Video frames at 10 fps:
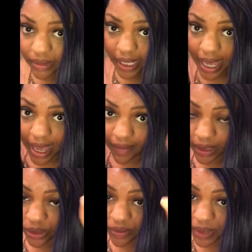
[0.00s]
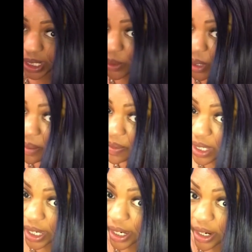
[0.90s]
have a little video up
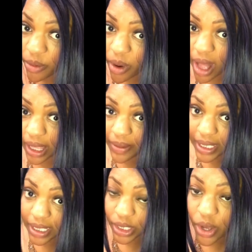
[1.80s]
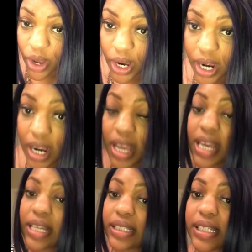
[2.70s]
there while I was in the car
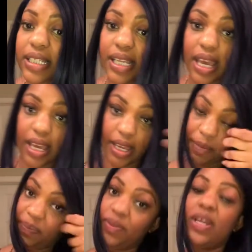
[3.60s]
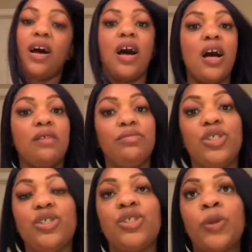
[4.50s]
today
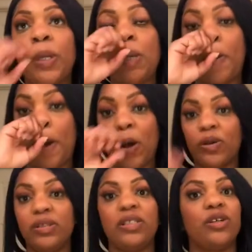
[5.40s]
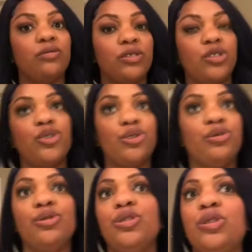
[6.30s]
to show you all, you know, the
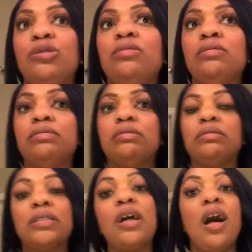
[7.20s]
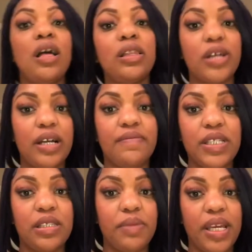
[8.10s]
true color of
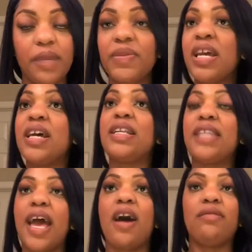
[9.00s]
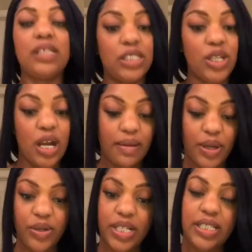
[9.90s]
this wig. Now, let's talk
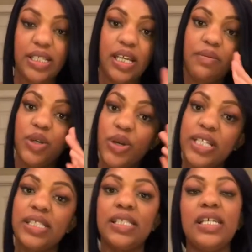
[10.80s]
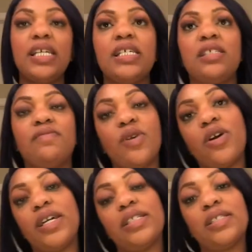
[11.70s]
about Christie. Christie, as
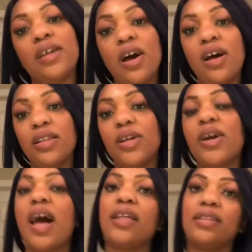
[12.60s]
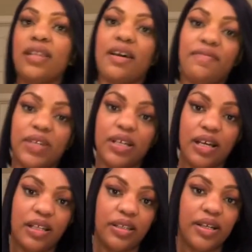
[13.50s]
far as color, I love the
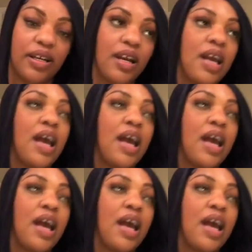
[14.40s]
color.